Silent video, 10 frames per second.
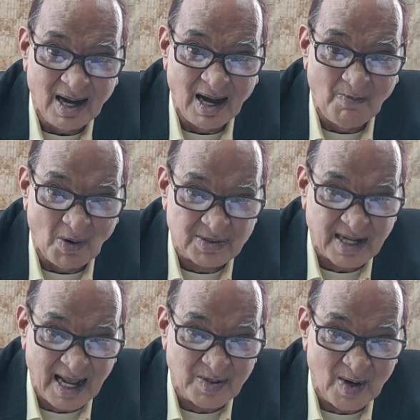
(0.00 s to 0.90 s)
uh,
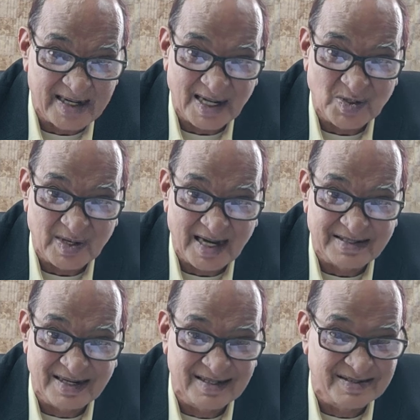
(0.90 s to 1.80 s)
postgraduate
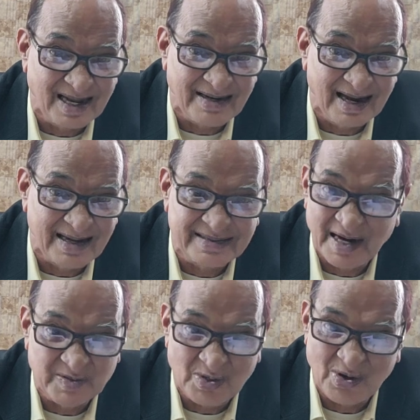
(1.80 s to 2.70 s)
education is done
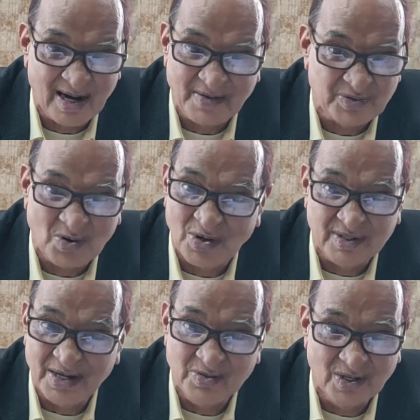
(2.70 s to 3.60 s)
like that. You don't have to
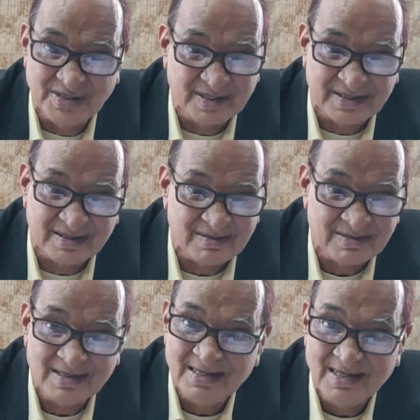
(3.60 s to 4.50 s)
go to the university